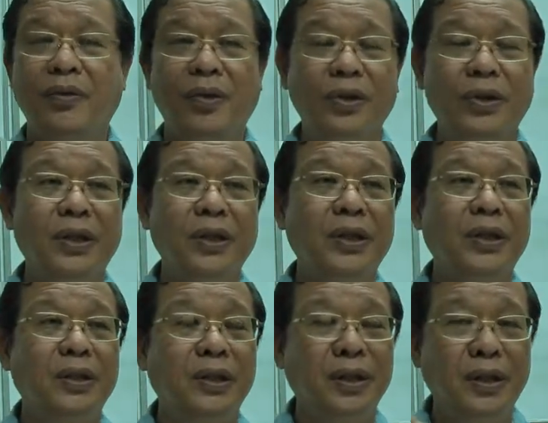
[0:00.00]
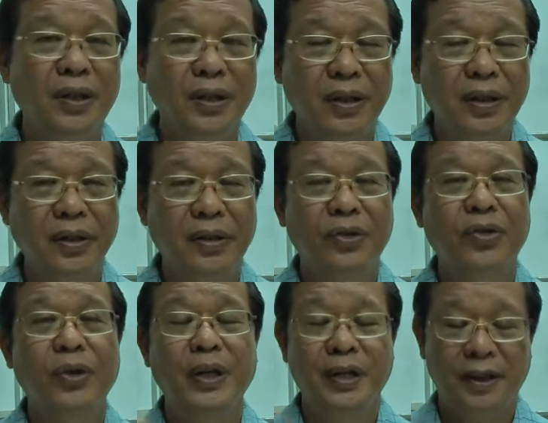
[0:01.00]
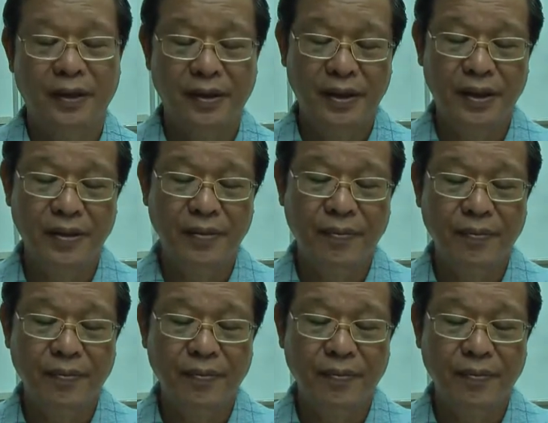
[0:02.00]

water, strainer. Okay.